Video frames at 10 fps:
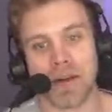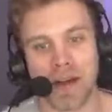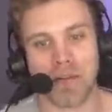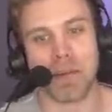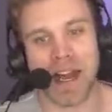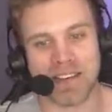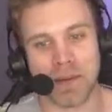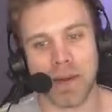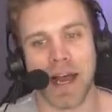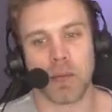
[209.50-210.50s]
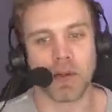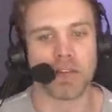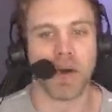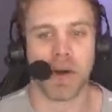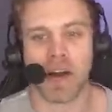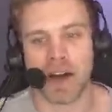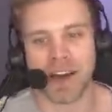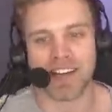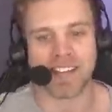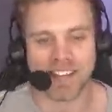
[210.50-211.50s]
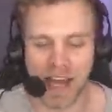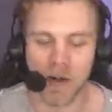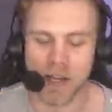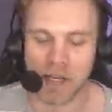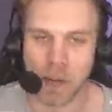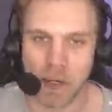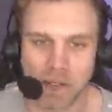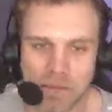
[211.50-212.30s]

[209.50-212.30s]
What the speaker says: That was back-to-back. What's going on Saturday, Gore?